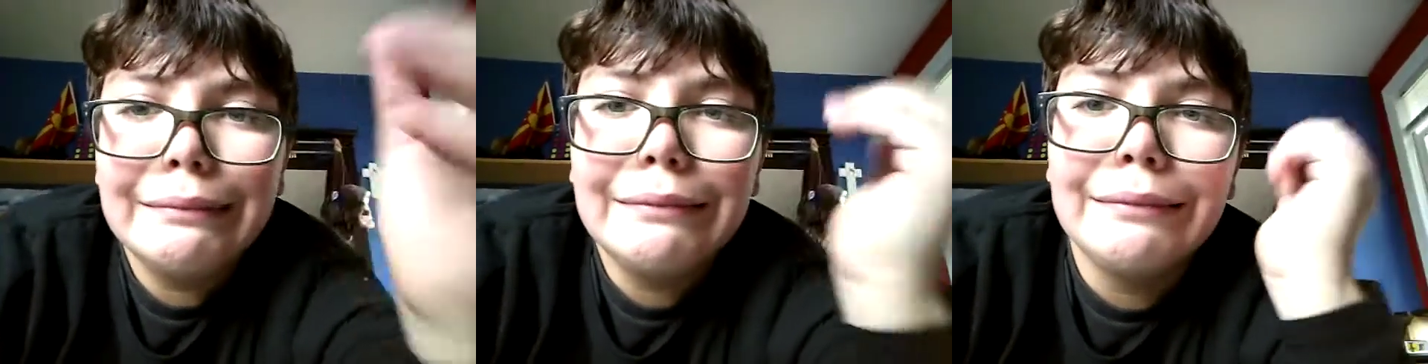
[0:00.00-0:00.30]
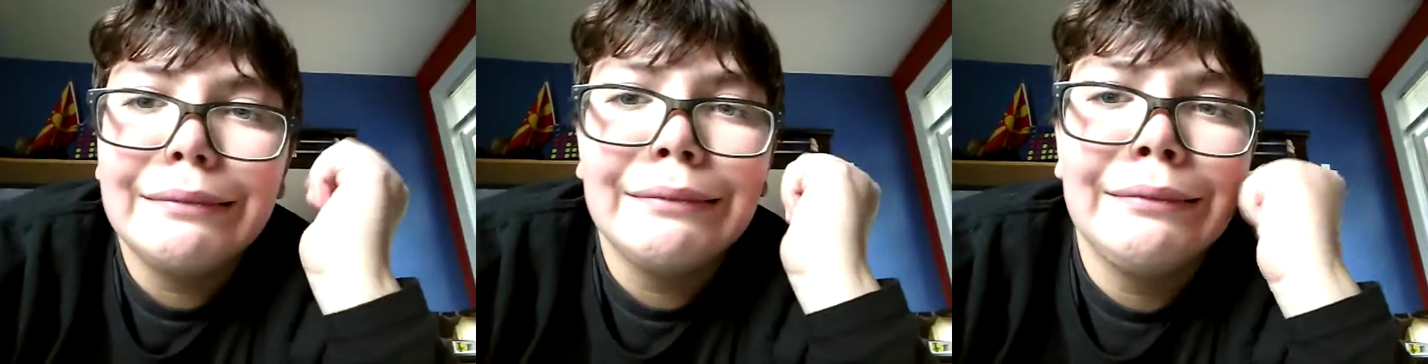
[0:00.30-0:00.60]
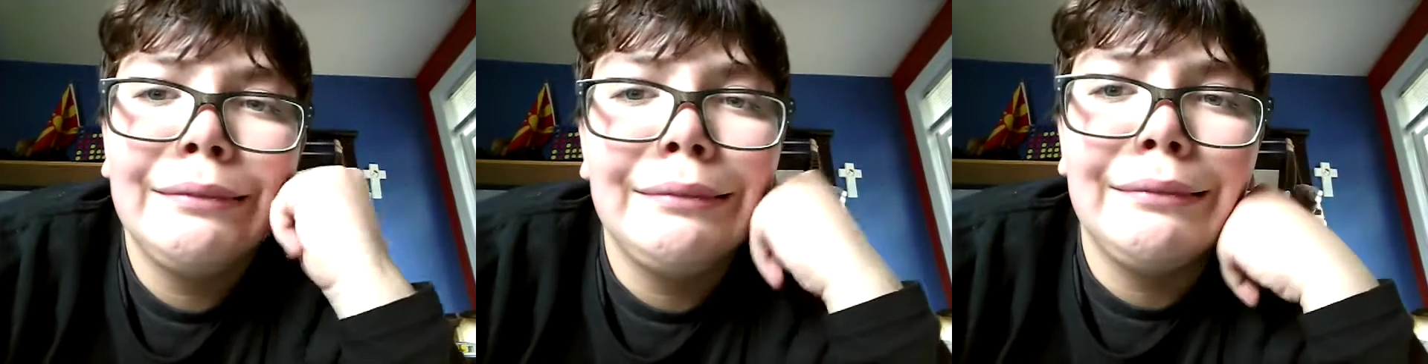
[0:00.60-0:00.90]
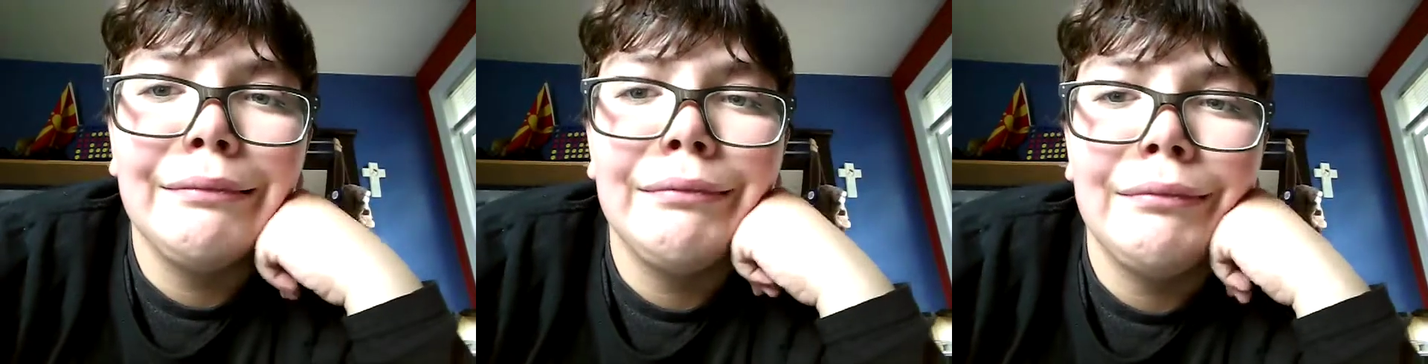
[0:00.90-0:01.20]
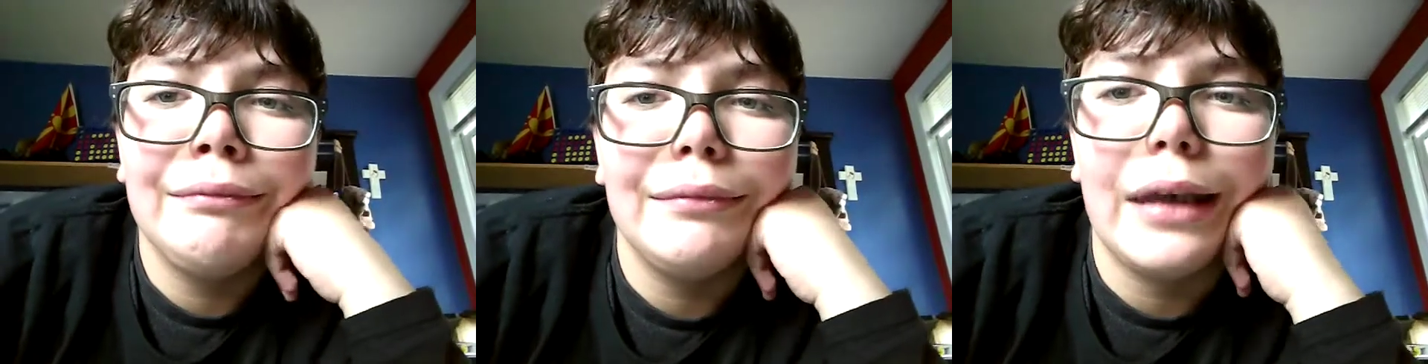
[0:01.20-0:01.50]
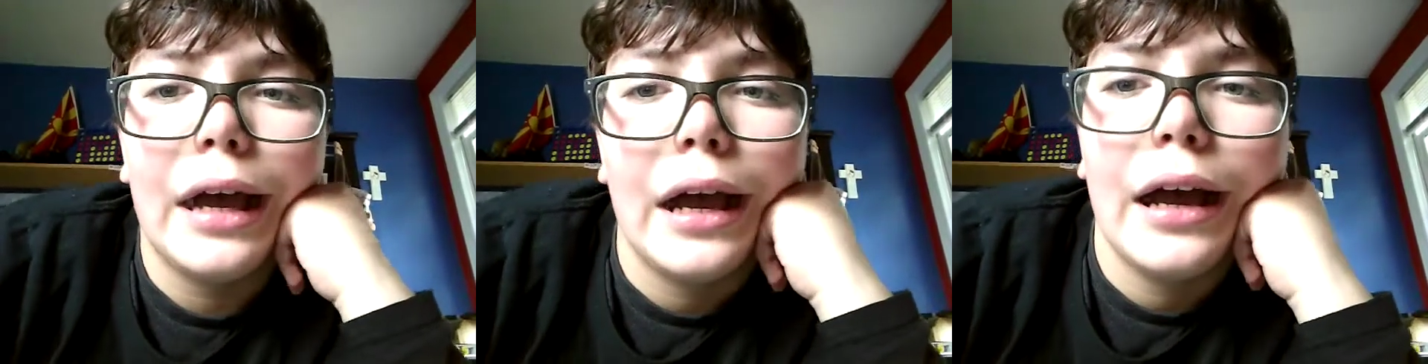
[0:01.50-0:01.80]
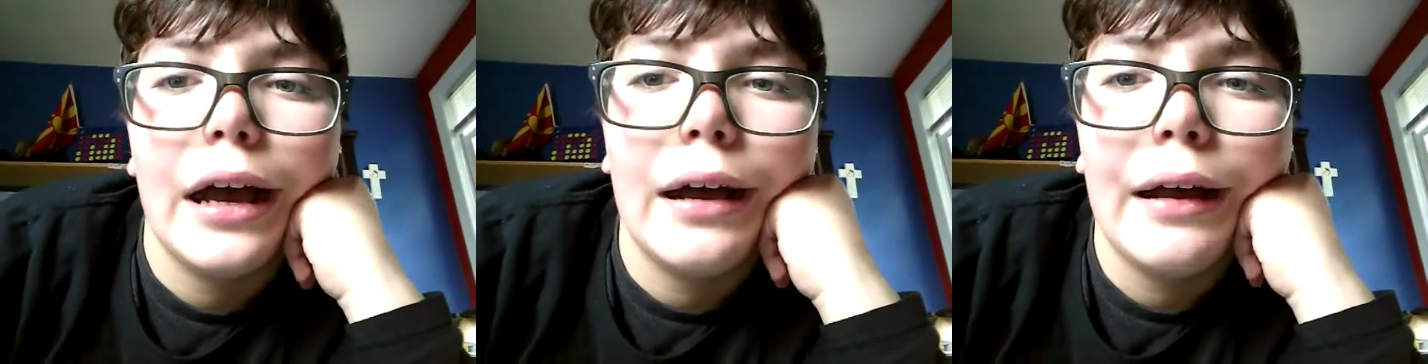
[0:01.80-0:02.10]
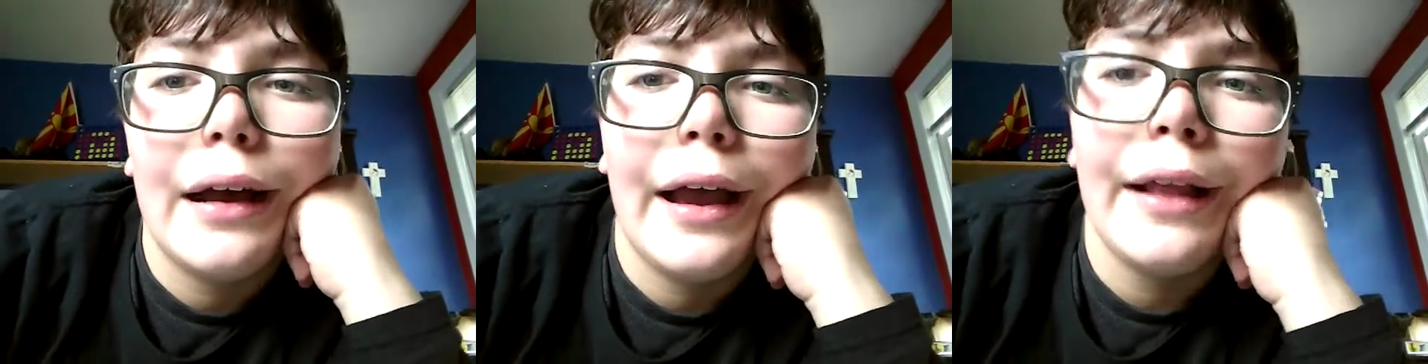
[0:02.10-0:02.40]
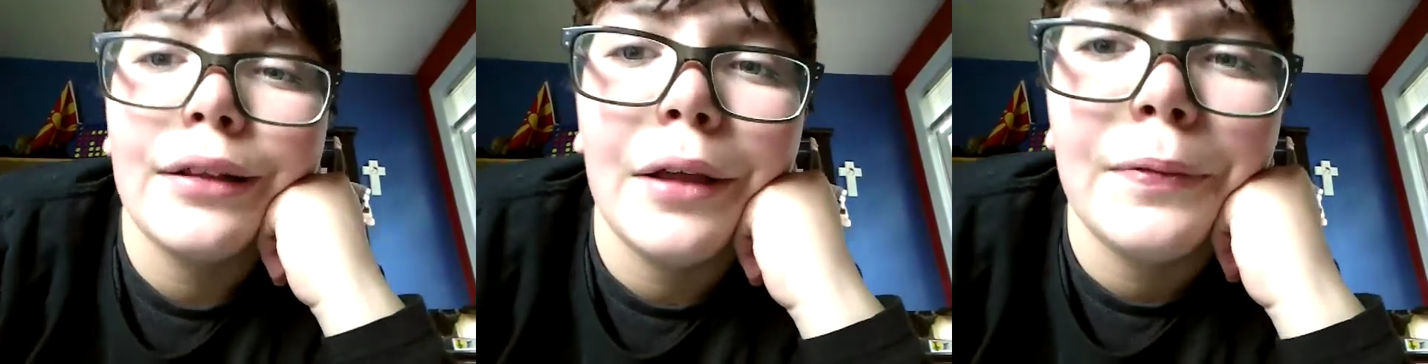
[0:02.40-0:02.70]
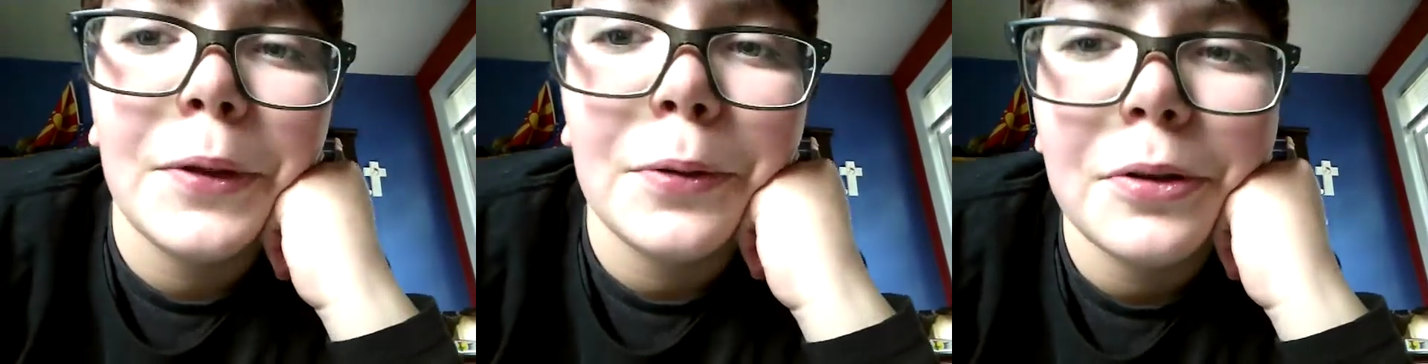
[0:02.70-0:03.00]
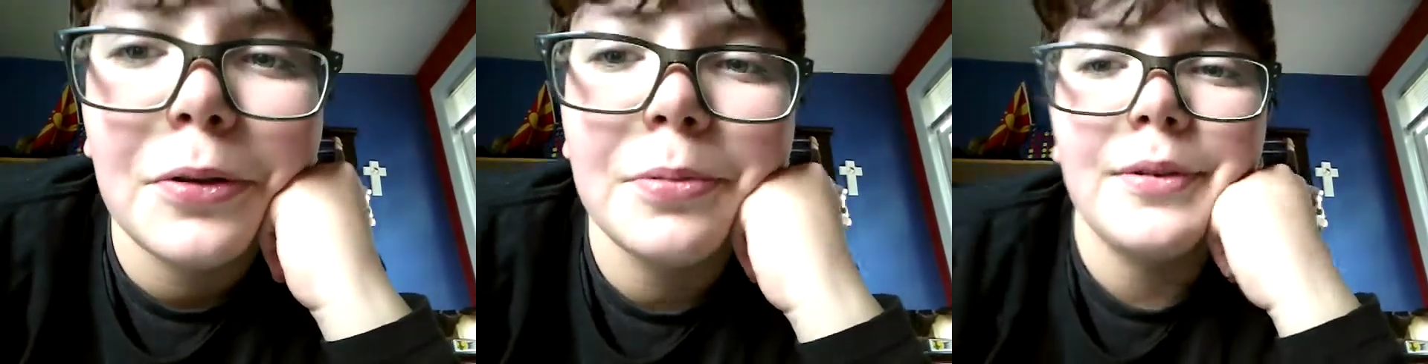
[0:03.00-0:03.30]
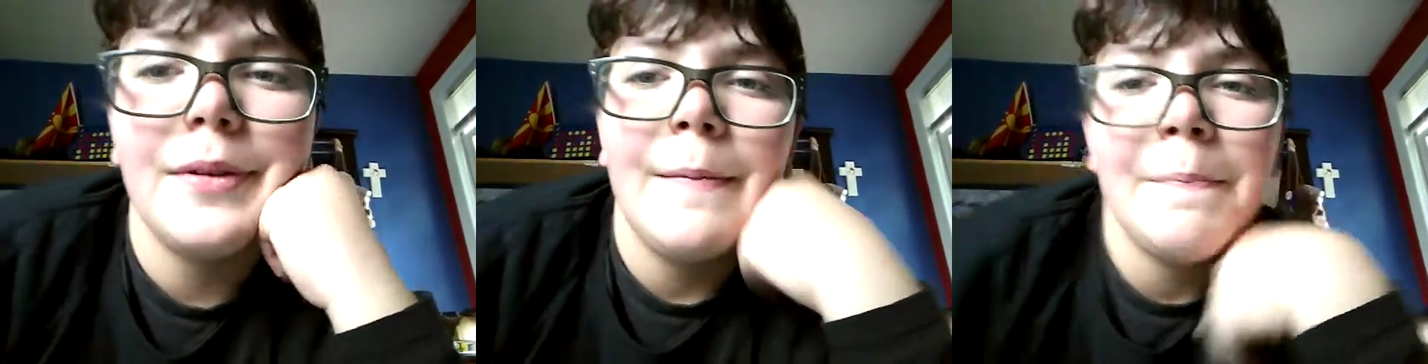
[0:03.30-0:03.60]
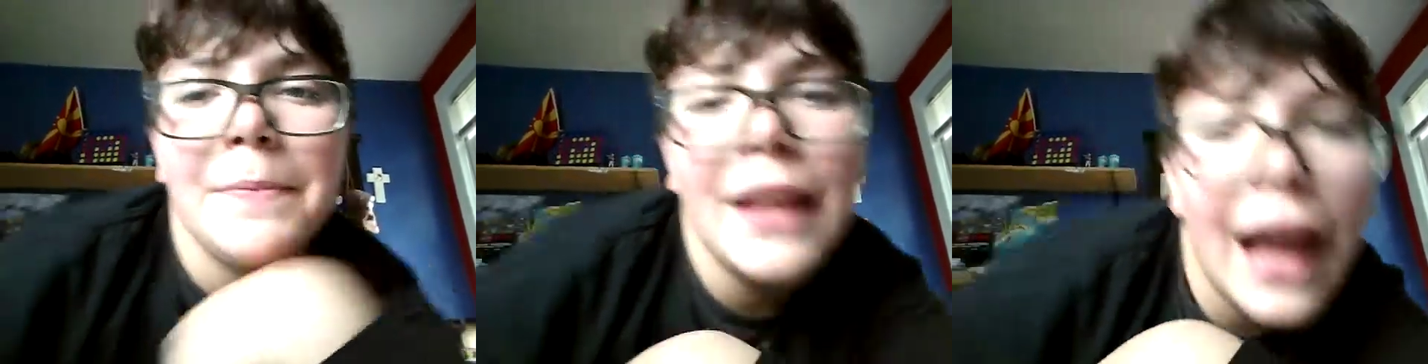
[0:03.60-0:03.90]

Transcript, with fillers: dun, dun. I love YouTube.